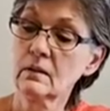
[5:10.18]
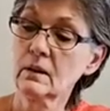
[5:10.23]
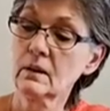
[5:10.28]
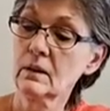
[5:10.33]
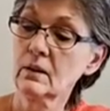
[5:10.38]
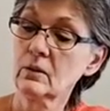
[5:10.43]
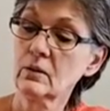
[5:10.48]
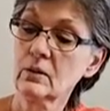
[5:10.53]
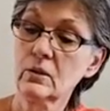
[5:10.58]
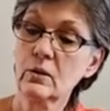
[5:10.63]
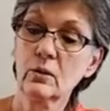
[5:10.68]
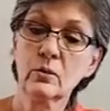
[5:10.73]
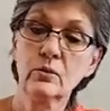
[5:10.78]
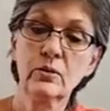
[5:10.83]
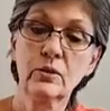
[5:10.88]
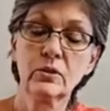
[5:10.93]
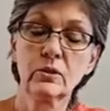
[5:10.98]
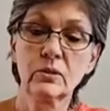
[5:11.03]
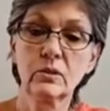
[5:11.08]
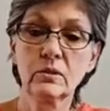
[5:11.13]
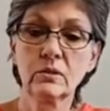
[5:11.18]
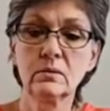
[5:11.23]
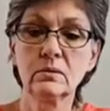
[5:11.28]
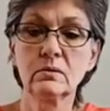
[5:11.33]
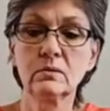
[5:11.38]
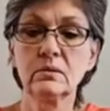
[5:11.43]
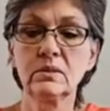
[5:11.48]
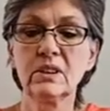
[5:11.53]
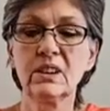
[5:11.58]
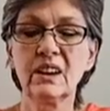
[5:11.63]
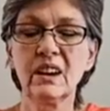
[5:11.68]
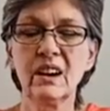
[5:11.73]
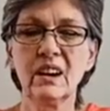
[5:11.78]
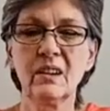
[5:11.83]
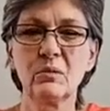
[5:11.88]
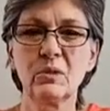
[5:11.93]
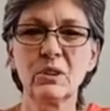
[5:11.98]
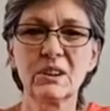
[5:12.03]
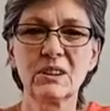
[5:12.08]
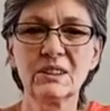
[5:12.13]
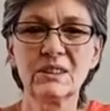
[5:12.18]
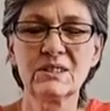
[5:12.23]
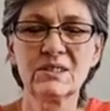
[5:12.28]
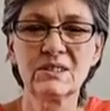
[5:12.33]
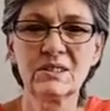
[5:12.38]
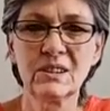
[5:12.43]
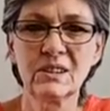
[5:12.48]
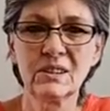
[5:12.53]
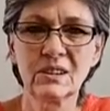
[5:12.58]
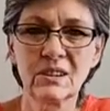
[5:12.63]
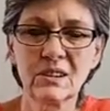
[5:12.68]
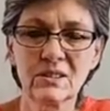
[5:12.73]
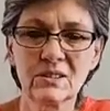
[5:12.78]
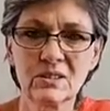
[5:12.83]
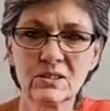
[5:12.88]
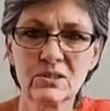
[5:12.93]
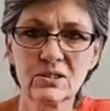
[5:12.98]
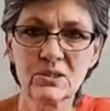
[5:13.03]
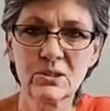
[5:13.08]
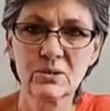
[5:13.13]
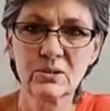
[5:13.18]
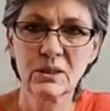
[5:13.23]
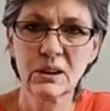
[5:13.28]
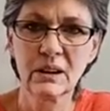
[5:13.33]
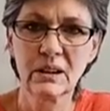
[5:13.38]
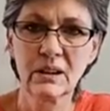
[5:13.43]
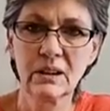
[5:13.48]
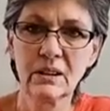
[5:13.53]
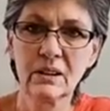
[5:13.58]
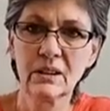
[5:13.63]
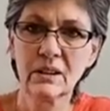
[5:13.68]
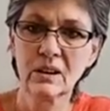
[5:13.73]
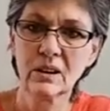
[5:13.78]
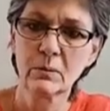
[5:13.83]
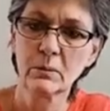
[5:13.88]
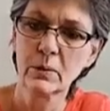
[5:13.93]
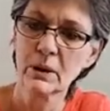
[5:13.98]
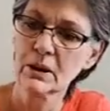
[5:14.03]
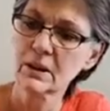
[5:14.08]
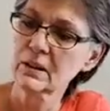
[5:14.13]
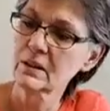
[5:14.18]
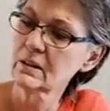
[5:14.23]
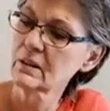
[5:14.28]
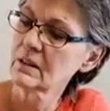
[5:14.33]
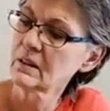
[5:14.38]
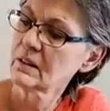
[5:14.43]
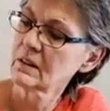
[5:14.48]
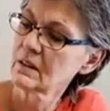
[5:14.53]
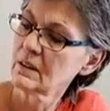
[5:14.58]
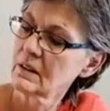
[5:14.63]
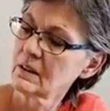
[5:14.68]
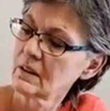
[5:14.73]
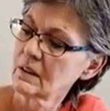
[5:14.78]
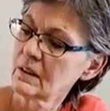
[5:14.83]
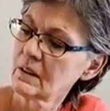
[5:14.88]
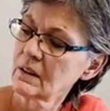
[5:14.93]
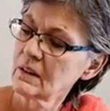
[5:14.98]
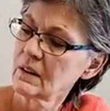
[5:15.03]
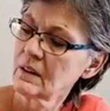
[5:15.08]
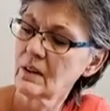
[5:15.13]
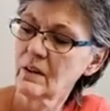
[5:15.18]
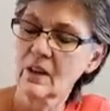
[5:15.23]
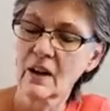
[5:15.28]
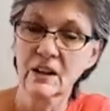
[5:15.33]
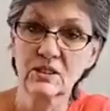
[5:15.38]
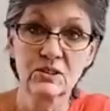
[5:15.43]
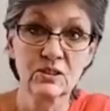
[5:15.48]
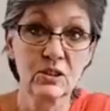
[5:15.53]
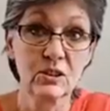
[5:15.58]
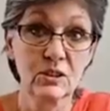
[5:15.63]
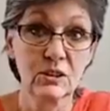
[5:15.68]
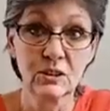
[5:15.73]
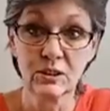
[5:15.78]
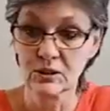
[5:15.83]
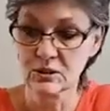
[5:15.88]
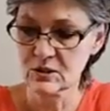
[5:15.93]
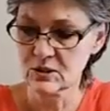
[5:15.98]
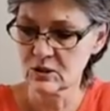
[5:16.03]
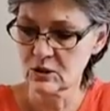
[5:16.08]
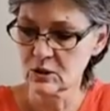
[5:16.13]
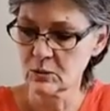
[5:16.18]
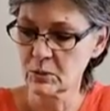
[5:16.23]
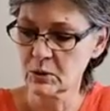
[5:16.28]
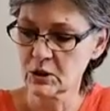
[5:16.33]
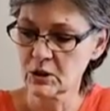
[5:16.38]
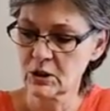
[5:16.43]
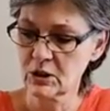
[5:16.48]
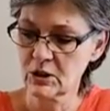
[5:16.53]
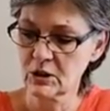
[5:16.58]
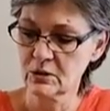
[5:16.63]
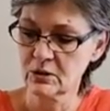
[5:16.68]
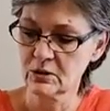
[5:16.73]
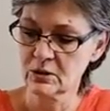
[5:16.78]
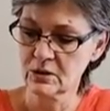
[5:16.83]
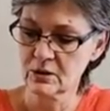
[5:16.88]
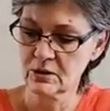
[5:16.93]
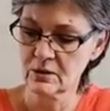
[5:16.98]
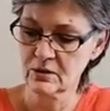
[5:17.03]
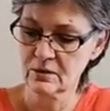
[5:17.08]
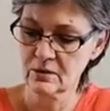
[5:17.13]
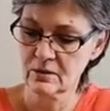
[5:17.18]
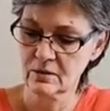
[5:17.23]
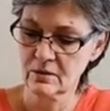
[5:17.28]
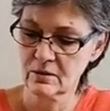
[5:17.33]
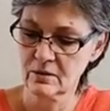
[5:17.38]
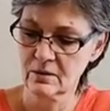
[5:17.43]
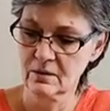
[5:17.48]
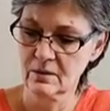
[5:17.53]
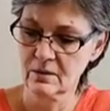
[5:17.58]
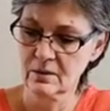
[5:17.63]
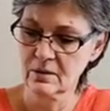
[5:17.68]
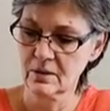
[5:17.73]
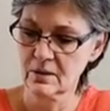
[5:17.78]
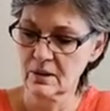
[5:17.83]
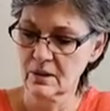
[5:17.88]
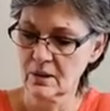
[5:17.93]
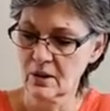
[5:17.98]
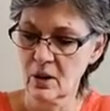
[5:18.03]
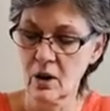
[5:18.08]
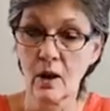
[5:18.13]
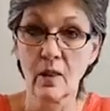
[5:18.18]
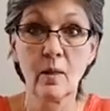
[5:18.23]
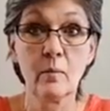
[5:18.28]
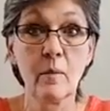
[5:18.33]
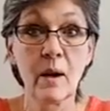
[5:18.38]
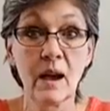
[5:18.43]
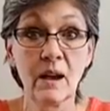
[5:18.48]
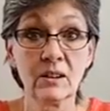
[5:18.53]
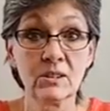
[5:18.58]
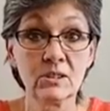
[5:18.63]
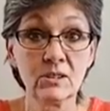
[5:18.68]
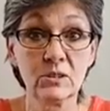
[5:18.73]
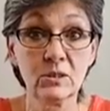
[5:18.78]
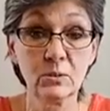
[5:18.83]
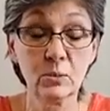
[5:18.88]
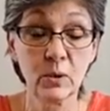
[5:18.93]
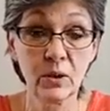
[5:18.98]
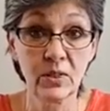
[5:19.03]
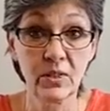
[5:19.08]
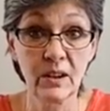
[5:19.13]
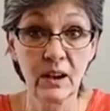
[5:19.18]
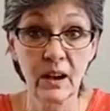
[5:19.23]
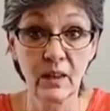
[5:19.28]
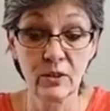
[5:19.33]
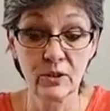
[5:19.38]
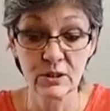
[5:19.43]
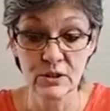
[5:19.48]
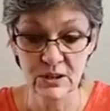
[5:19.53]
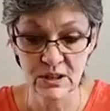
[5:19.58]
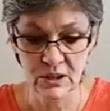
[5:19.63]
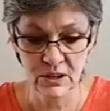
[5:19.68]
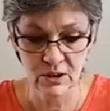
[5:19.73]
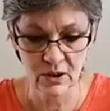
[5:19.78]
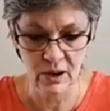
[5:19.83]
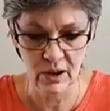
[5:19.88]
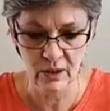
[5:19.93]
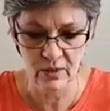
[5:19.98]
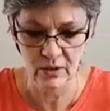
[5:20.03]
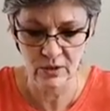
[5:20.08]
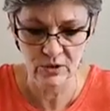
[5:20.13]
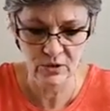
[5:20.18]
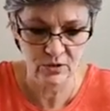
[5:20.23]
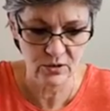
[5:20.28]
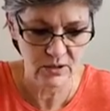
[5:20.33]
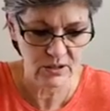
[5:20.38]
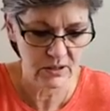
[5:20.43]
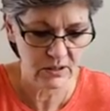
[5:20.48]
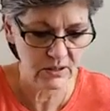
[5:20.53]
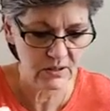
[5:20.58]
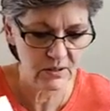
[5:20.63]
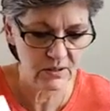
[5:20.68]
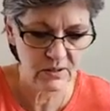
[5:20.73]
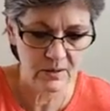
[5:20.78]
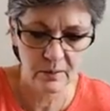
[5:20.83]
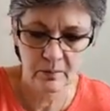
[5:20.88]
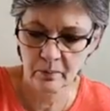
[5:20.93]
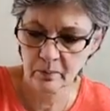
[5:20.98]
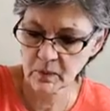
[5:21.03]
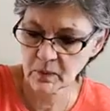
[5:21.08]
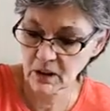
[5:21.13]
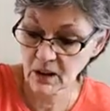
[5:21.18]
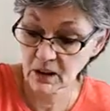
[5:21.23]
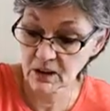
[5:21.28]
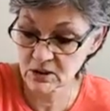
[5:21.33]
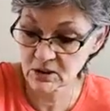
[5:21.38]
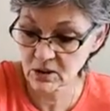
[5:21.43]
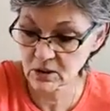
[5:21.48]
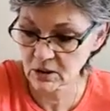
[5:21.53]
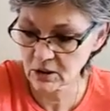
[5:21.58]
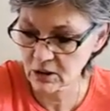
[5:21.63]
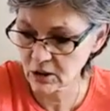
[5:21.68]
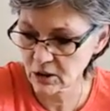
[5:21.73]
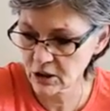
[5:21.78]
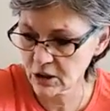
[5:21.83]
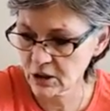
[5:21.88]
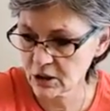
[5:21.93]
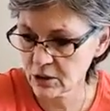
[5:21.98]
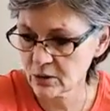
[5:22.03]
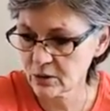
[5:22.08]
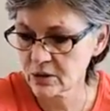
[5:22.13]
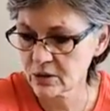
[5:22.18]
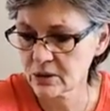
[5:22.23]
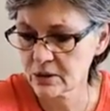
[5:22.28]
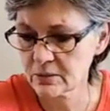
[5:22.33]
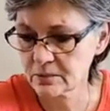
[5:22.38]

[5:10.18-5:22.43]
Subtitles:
I don't know if you can't really see it because it's too light in here, but that's going to look super cute. On the mantle with the other deer and the trees, that's going to look cute.